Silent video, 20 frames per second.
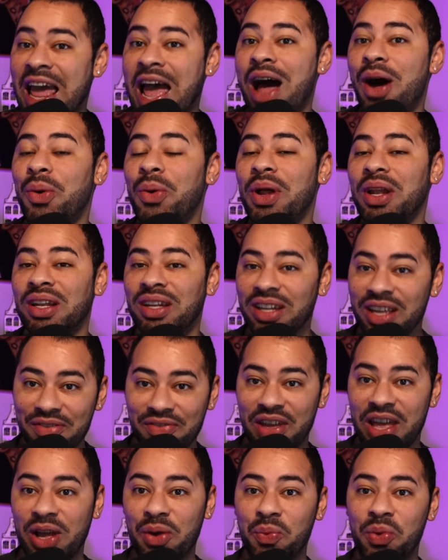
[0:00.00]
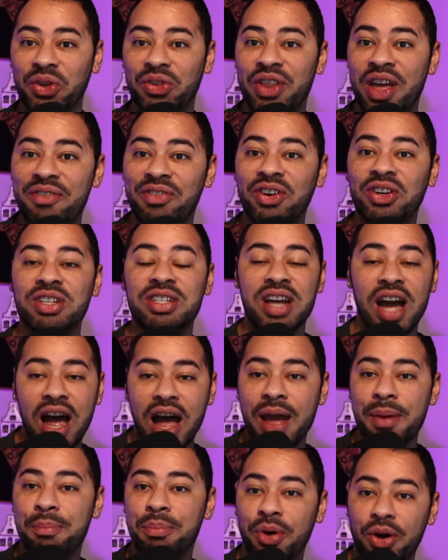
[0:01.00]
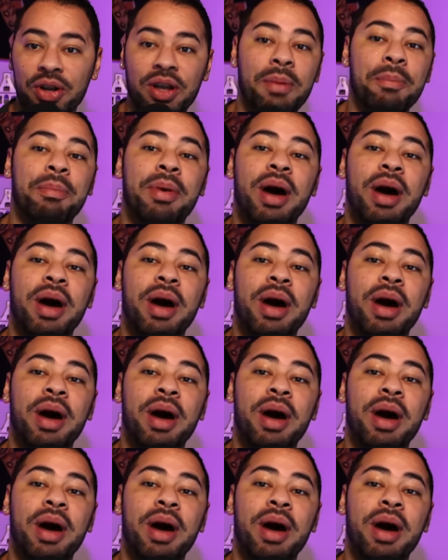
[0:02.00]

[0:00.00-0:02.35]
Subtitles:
Now Living Will Never Die book